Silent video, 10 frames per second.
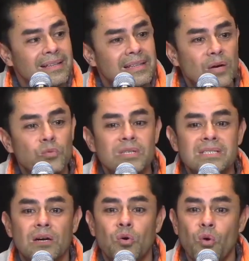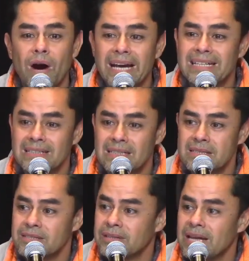There was a
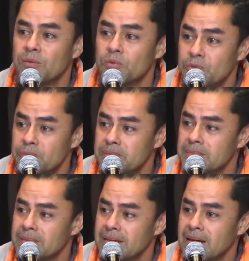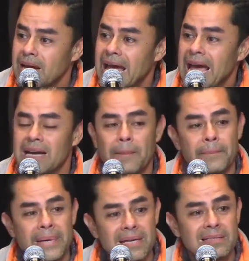quietness to that room and a
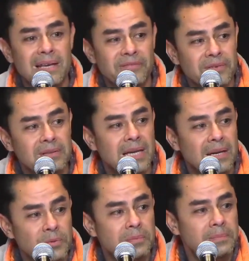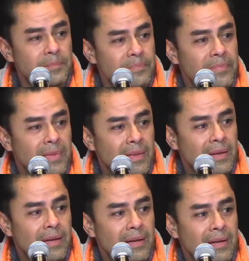peace that filled that room
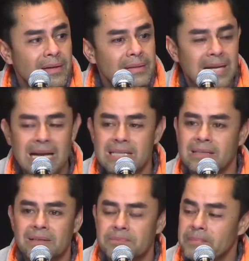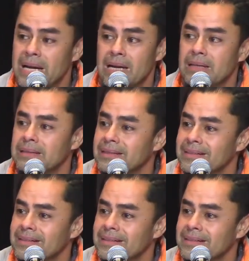that I said, man,